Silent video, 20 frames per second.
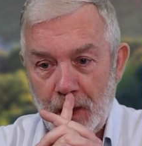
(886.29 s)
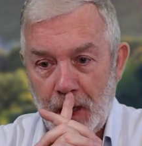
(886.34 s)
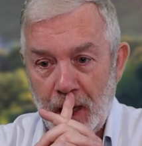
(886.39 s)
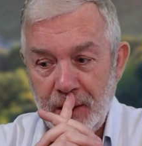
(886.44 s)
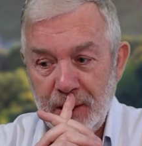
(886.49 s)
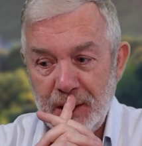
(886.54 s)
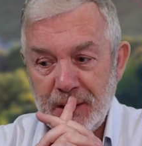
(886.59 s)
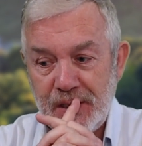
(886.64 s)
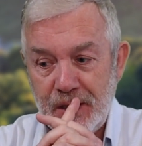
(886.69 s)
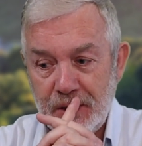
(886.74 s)

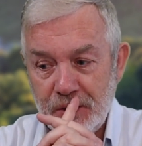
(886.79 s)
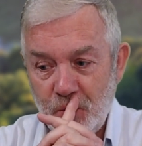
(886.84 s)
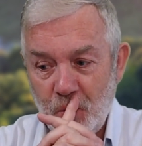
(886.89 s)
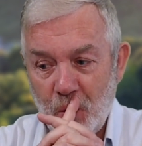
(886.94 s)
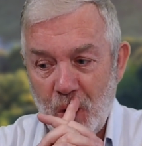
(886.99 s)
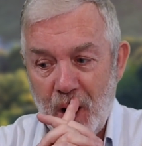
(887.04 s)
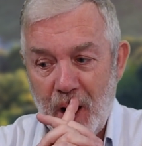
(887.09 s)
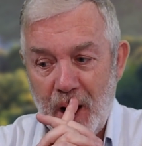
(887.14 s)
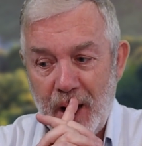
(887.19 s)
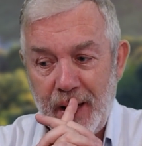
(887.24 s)
And this is
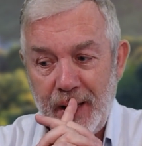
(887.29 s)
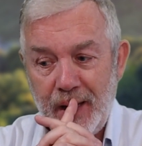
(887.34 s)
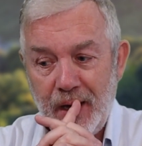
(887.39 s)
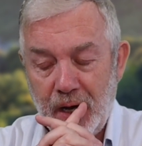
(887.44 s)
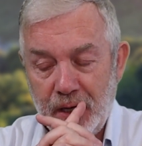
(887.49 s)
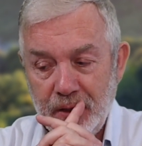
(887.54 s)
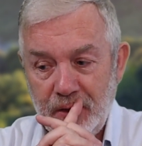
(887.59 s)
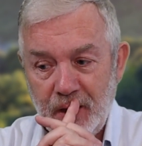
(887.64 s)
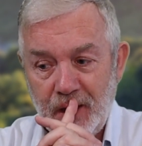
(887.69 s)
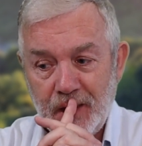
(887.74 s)
why
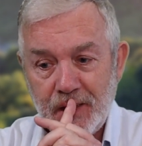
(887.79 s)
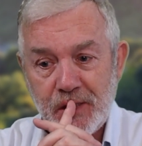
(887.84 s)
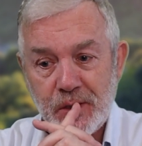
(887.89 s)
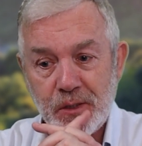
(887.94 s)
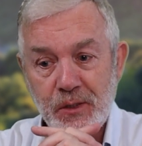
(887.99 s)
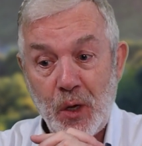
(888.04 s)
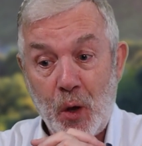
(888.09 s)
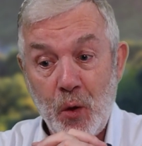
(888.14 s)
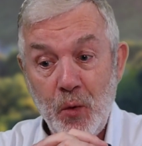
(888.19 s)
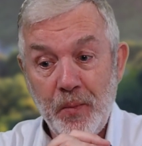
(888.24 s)
I think
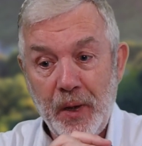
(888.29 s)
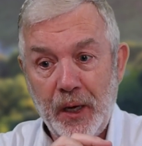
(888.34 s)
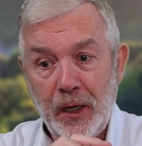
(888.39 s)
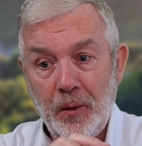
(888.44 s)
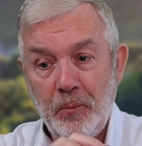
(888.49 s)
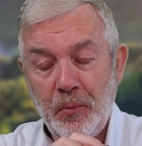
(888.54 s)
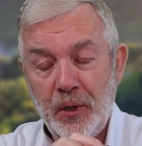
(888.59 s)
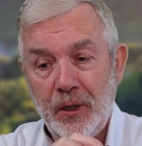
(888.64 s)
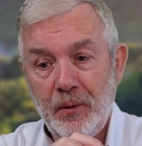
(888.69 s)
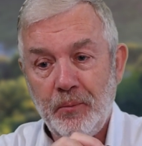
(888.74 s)
so many
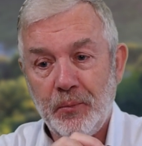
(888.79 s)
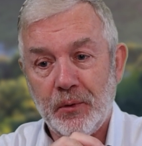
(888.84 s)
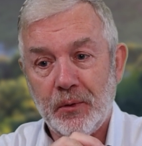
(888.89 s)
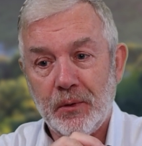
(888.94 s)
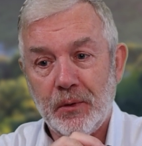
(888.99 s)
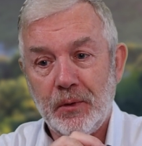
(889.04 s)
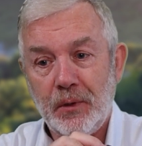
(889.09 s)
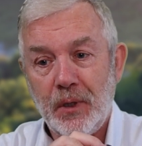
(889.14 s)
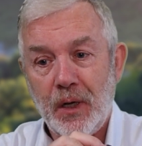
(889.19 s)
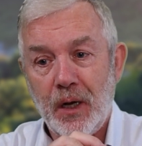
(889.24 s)

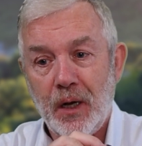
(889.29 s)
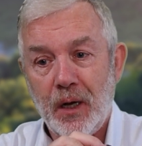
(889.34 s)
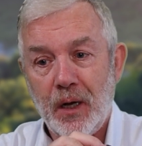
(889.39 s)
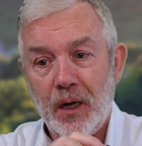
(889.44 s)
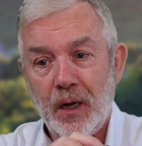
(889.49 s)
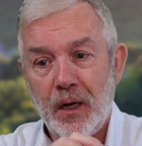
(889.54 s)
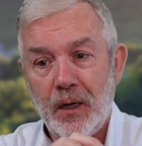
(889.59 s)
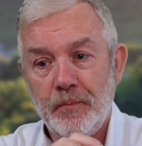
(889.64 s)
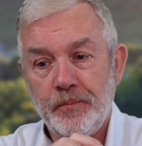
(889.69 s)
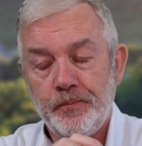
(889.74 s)
people
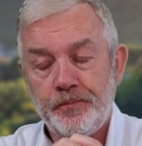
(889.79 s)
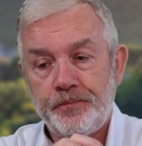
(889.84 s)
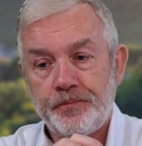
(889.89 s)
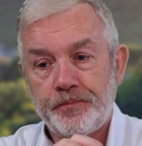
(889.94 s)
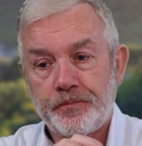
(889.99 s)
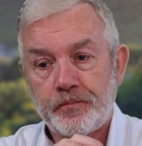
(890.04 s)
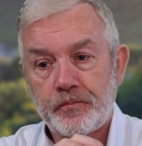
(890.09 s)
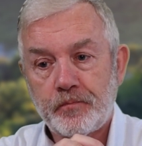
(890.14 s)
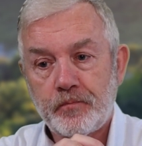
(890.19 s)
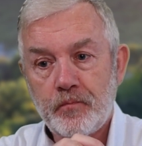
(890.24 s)
are,
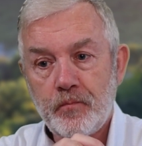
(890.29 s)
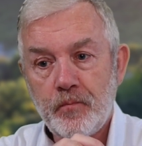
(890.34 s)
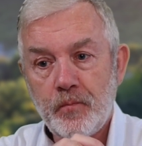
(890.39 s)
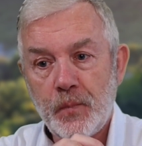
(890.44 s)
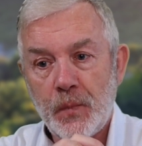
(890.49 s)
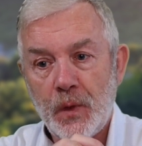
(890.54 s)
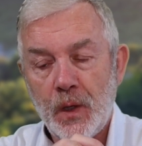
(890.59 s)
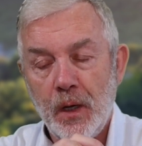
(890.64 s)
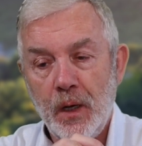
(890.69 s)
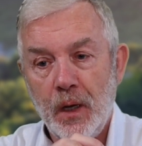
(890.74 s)

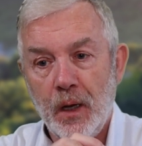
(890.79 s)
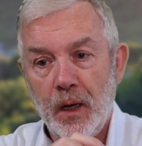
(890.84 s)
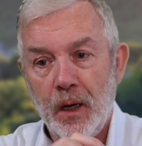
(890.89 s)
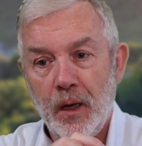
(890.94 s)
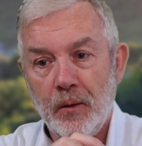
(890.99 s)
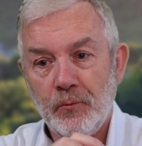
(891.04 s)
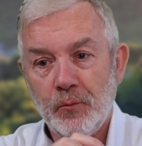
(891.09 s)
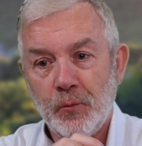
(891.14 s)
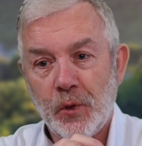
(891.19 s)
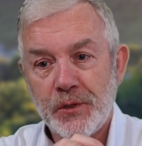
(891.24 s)

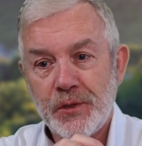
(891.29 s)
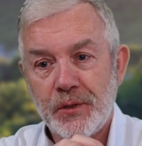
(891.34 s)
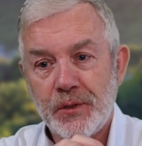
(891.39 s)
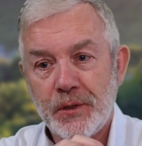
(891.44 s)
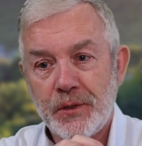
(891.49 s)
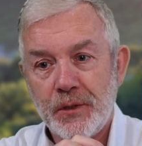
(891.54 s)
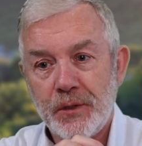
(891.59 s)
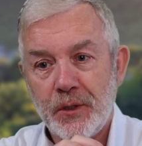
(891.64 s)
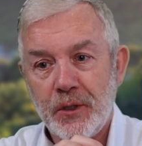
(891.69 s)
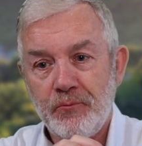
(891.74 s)
what's
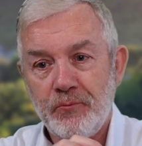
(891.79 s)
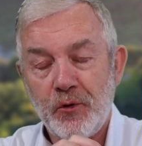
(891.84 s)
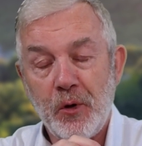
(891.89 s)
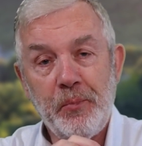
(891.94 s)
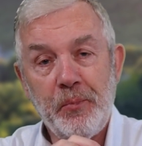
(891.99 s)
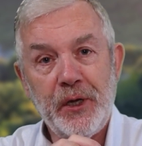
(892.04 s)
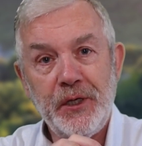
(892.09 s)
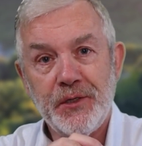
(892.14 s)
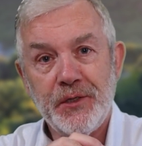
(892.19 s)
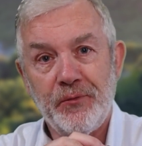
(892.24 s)
the term,
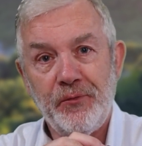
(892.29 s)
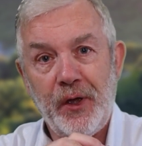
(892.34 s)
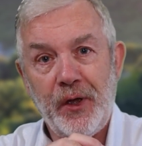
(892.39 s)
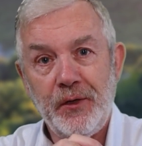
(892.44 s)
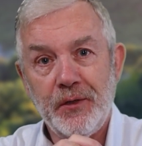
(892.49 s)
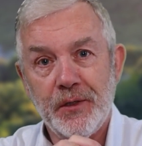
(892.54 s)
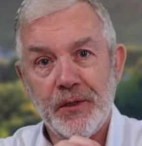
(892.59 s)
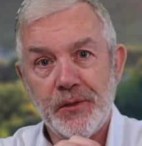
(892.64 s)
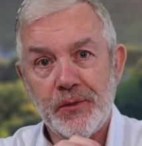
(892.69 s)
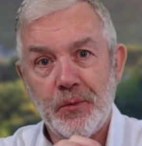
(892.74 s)
repeat
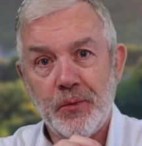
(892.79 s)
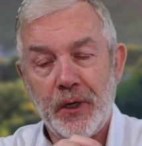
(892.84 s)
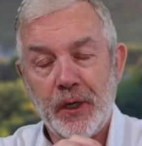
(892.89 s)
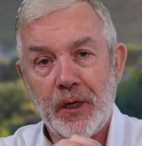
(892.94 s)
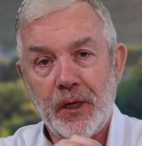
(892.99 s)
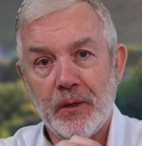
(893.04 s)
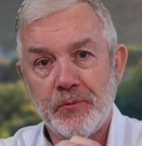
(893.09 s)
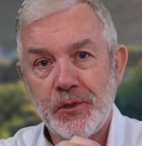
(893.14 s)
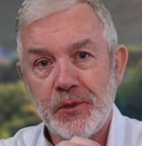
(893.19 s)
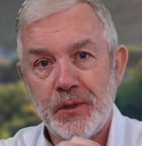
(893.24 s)
offenders when it
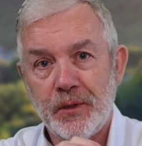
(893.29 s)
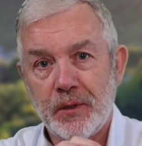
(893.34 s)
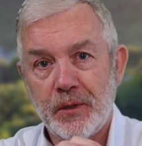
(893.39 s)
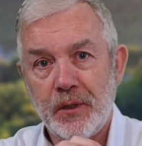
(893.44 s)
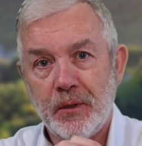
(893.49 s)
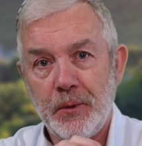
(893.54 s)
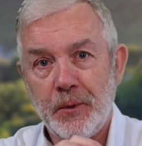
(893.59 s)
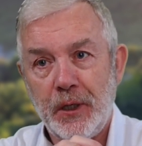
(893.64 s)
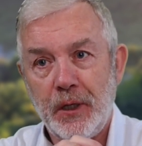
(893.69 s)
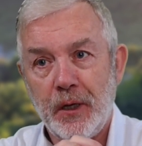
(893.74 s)
comes to the
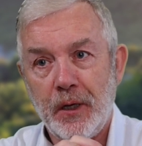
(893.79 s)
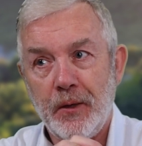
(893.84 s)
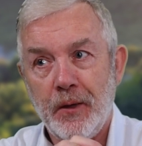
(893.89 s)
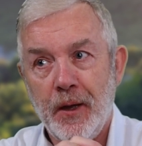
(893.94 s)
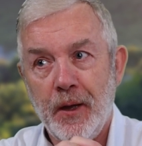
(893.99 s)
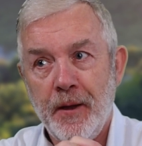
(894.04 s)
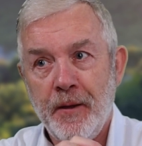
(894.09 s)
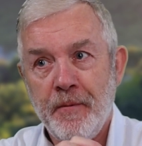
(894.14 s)
Camino.